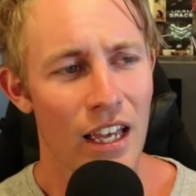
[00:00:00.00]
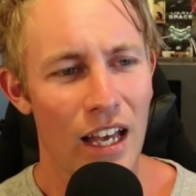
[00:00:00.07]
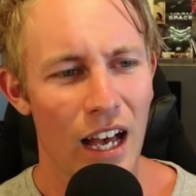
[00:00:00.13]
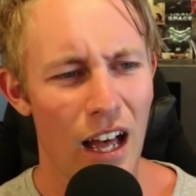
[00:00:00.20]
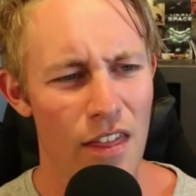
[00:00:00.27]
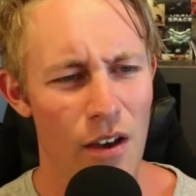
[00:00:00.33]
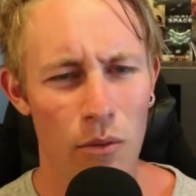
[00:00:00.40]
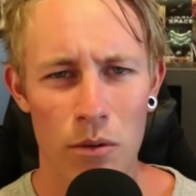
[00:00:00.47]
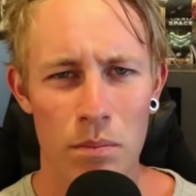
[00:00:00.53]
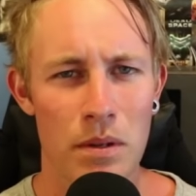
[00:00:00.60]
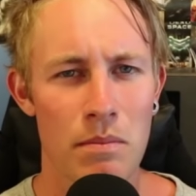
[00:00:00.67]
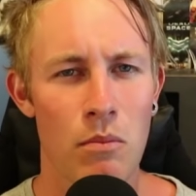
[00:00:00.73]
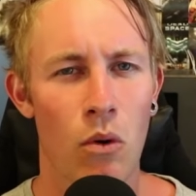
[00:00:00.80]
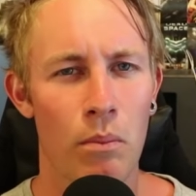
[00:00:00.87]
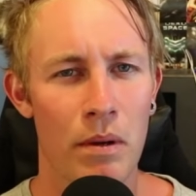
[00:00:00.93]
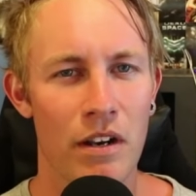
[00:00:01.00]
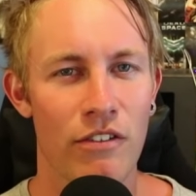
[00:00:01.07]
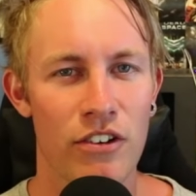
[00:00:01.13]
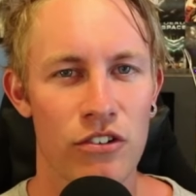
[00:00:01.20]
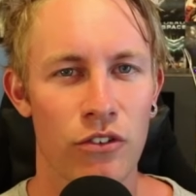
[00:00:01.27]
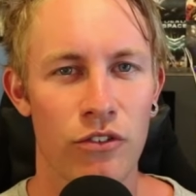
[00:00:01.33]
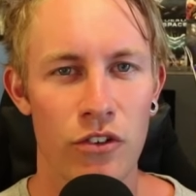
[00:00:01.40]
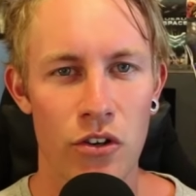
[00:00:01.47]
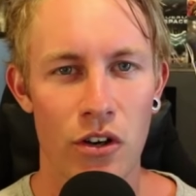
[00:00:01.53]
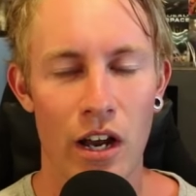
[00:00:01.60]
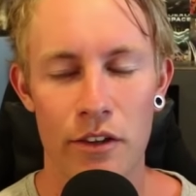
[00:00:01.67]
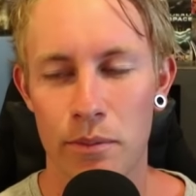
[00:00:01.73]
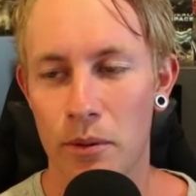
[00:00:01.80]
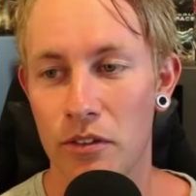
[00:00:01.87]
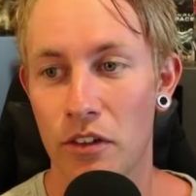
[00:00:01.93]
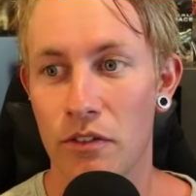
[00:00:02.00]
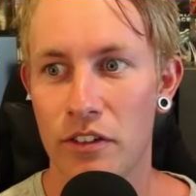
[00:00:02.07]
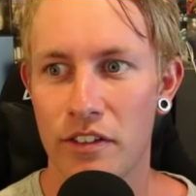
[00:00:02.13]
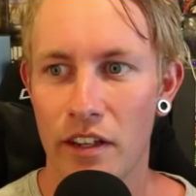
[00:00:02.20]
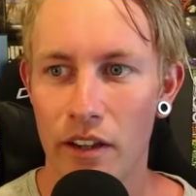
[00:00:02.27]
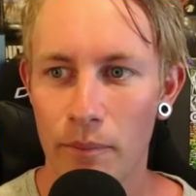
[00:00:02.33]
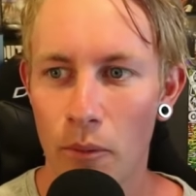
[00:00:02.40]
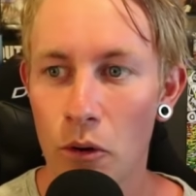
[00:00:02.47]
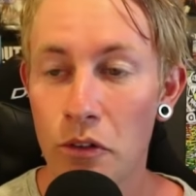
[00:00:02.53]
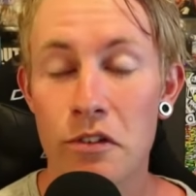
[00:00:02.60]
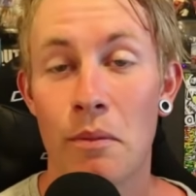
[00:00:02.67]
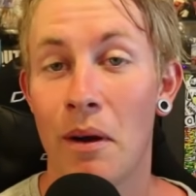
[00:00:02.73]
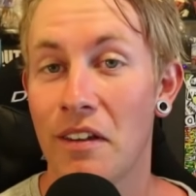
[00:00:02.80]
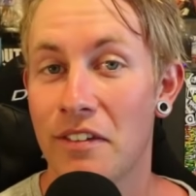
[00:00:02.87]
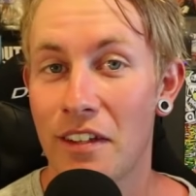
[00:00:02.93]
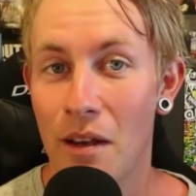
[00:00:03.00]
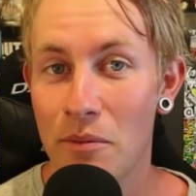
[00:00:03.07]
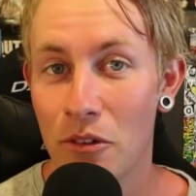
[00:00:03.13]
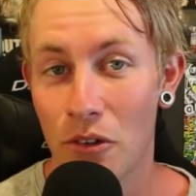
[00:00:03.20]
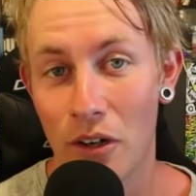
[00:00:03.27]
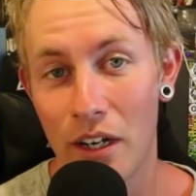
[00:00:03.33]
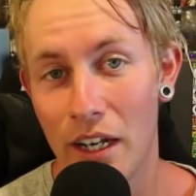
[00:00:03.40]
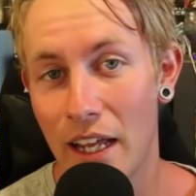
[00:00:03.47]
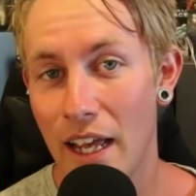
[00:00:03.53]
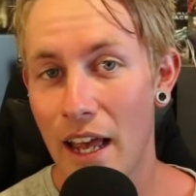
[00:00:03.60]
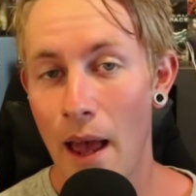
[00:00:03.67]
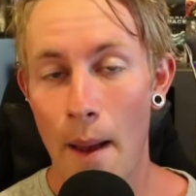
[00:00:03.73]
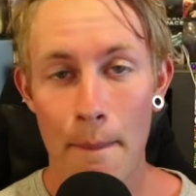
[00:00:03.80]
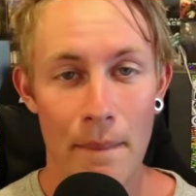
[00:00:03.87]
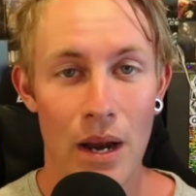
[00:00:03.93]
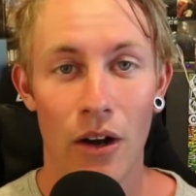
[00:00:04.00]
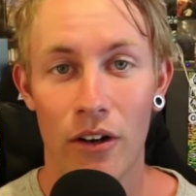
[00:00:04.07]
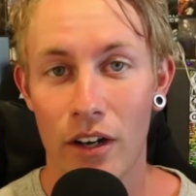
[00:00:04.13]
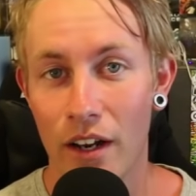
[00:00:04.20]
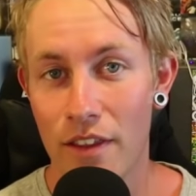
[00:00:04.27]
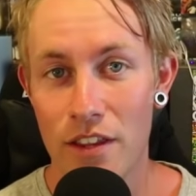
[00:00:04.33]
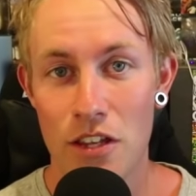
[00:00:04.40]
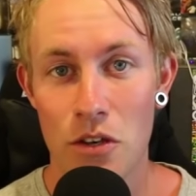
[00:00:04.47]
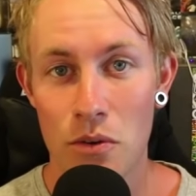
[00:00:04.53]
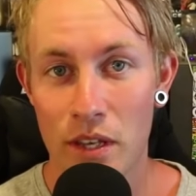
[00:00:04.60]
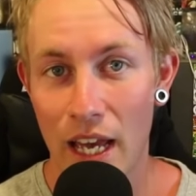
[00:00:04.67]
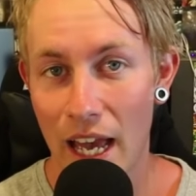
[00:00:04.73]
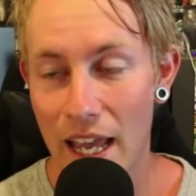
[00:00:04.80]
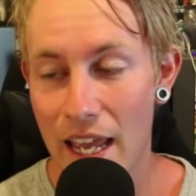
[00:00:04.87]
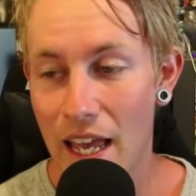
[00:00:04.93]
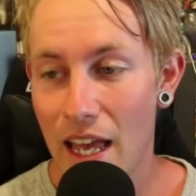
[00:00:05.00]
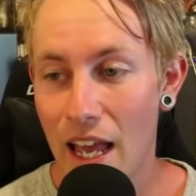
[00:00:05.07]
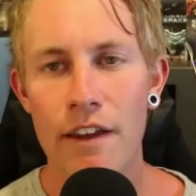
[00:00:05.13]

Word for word: Uh, that would be more beneficial for you guys, because obviously most of my subs are in America, the U K.